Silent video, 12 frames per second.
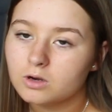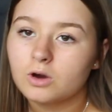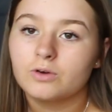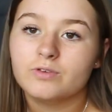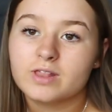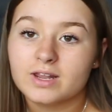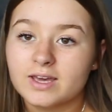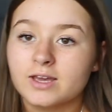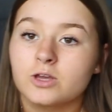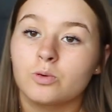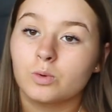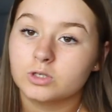obviously
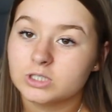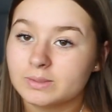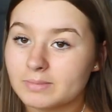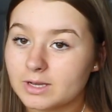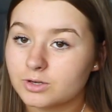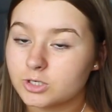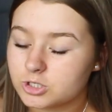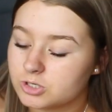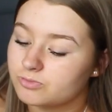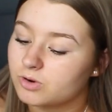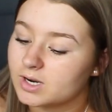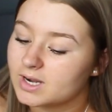you're watching me on
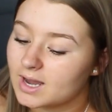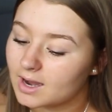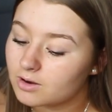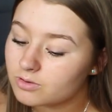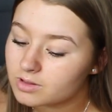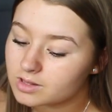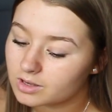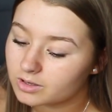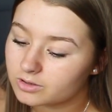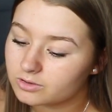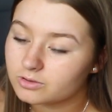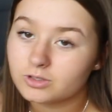YouTube right now, so
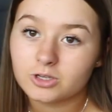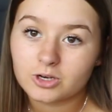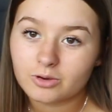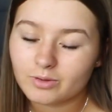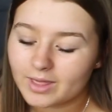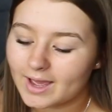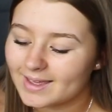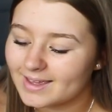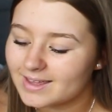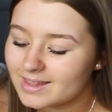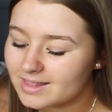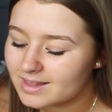you know what that
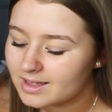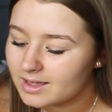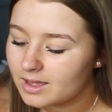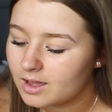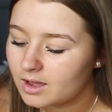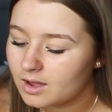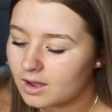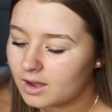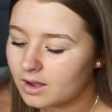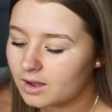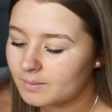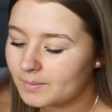is.
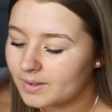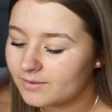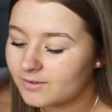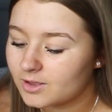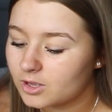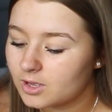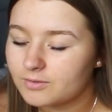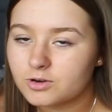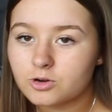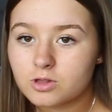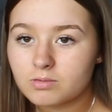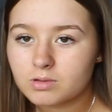But if
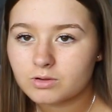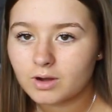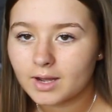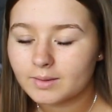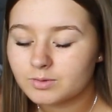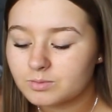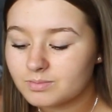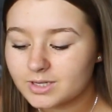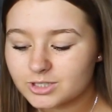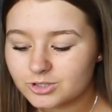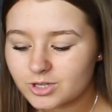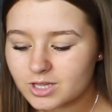you're not subscribed,
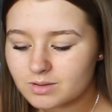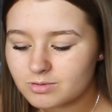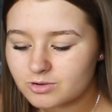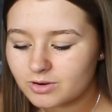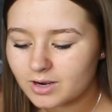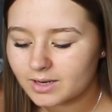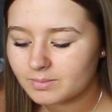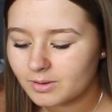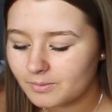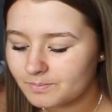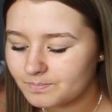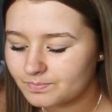make sure you subscribe.
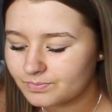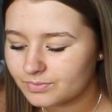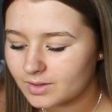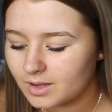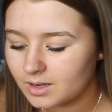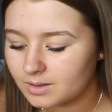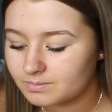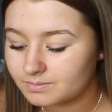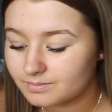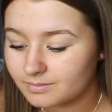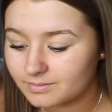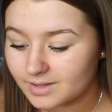
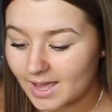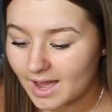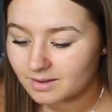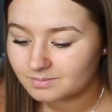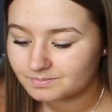Yeah.